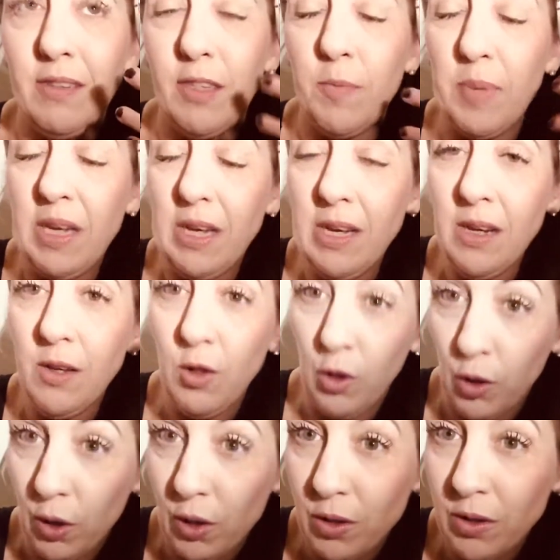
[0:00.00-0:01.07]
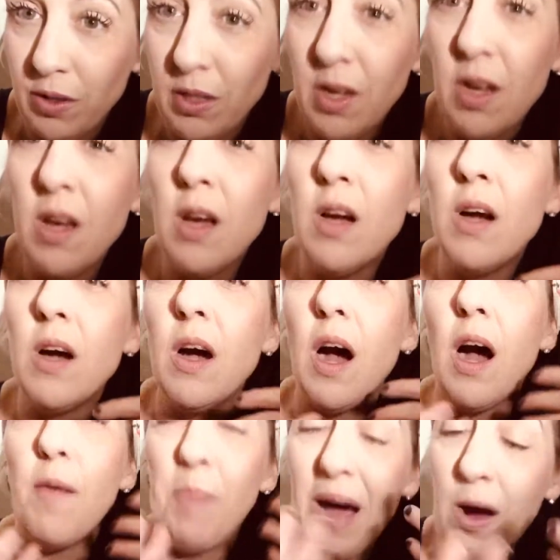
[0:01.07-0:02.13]
to be learned
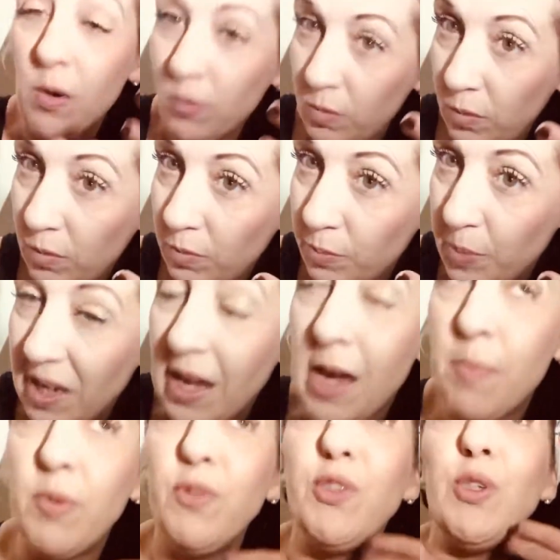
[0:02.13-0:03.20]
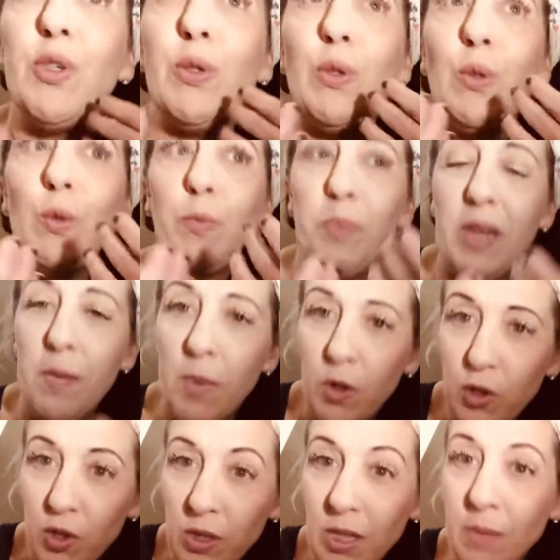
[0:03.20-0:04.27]
about being able to be
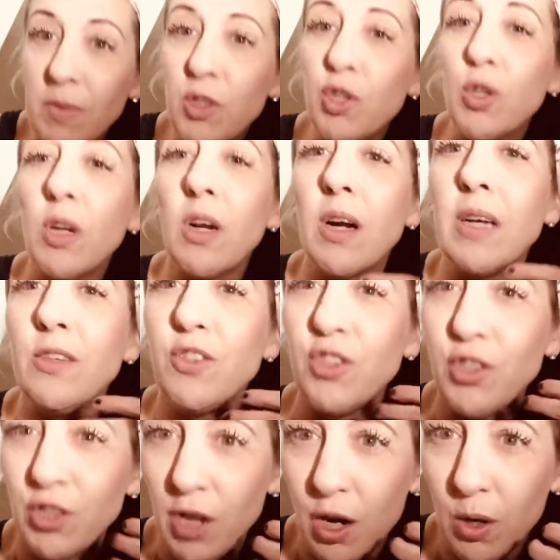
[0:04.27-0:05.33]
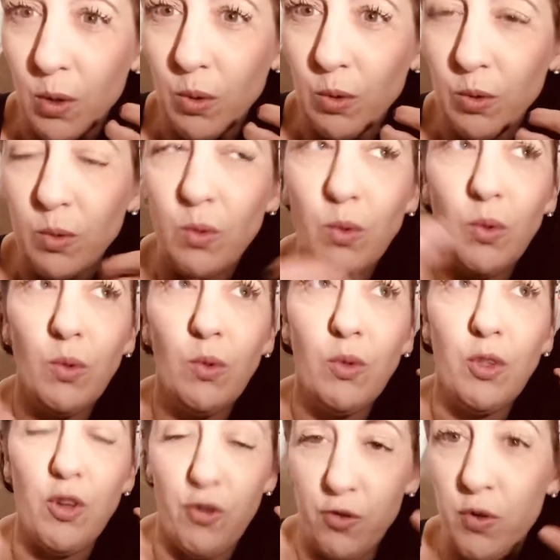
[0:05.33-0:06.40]
emotionally mature and show
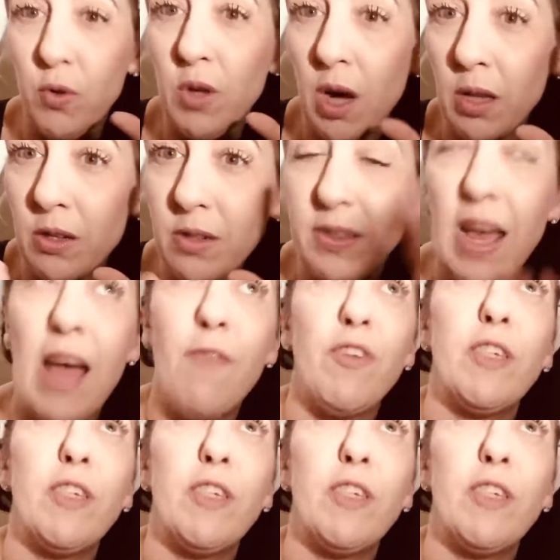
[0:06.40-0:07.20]
your true colors, every